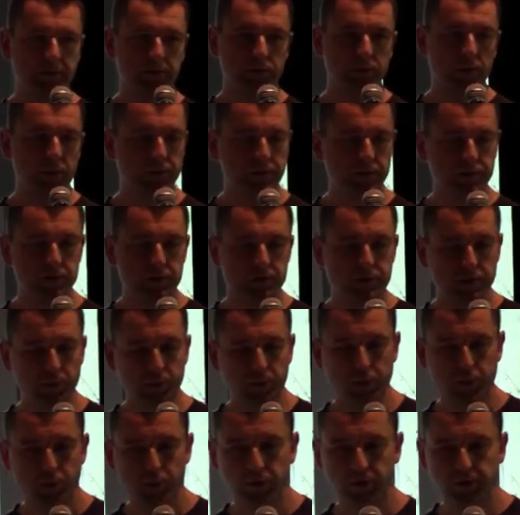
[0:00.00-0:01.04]
wonderful
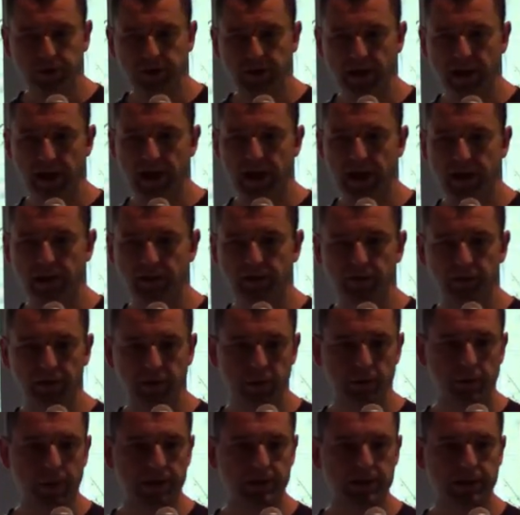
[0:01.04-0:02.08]
support and
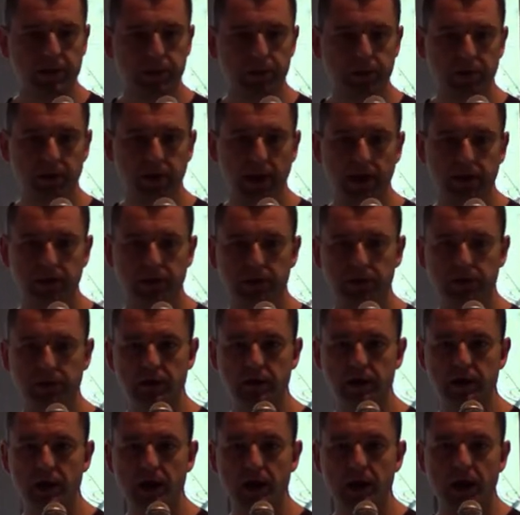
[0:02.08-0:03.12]
feedback that we
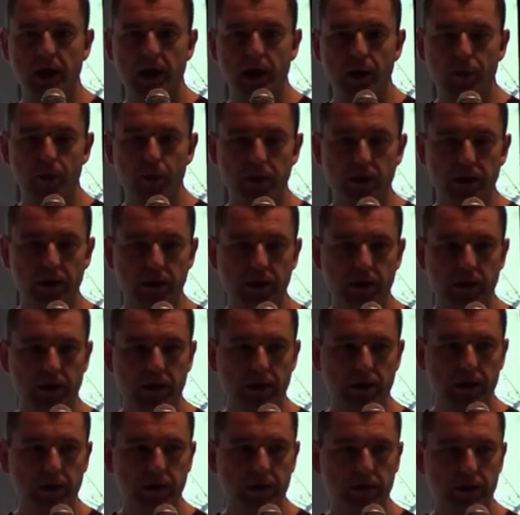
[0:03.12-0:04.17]
gathered,
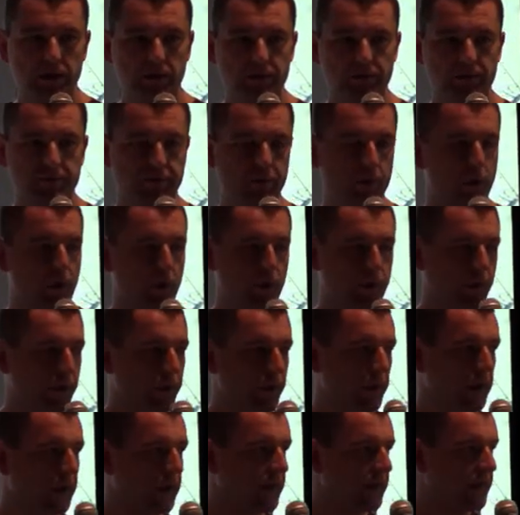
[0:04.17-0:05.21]
we all
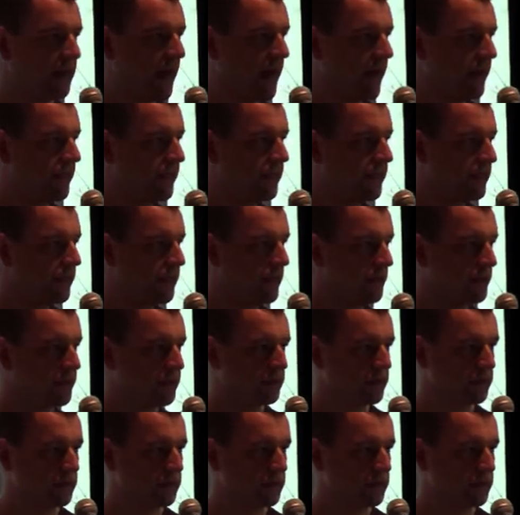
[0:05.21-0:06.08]
agreed that the